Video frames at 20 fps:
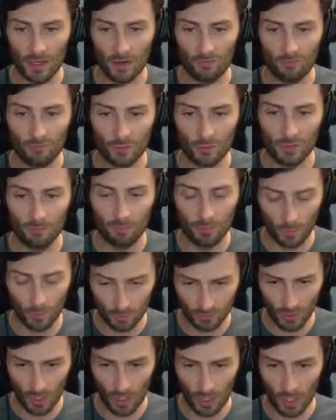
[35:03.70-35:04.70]
there for the
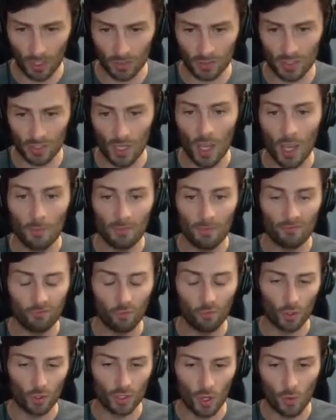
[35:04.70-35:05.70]
Bulldogs
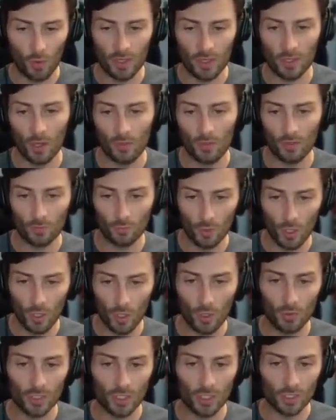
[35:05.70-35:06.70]
before going on the
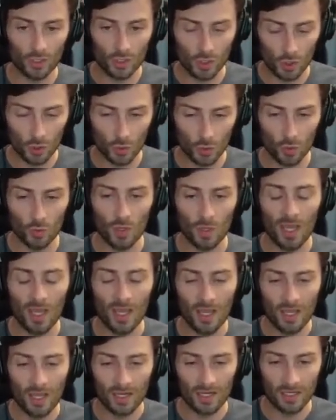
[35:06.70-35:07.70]
road to
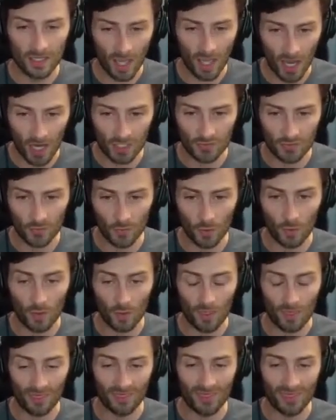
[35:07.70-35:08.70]

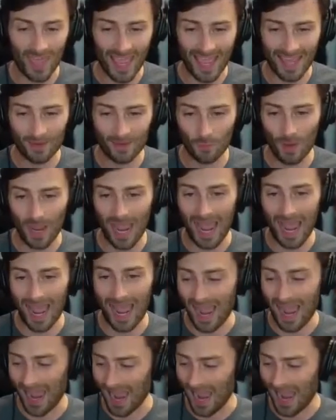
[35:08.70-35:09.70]
Knoxville. That,
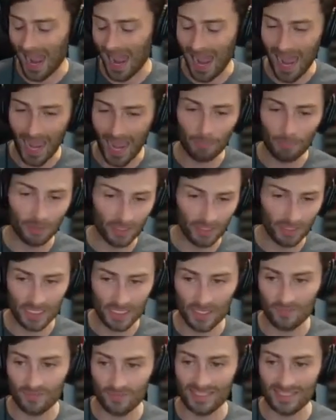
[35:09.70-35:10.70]
I
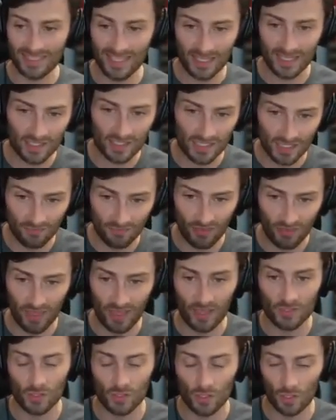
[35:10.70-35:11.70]
believe, Tennessee
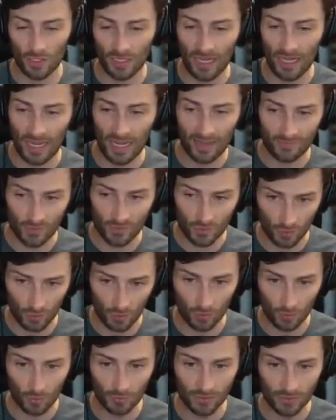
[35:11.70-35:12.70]
fans are going to have
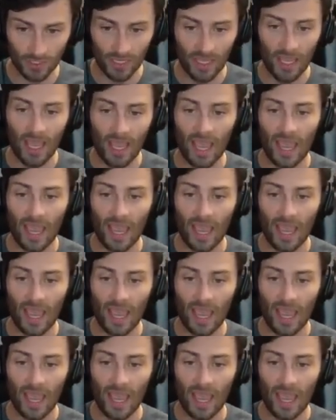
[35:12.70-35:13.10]
circled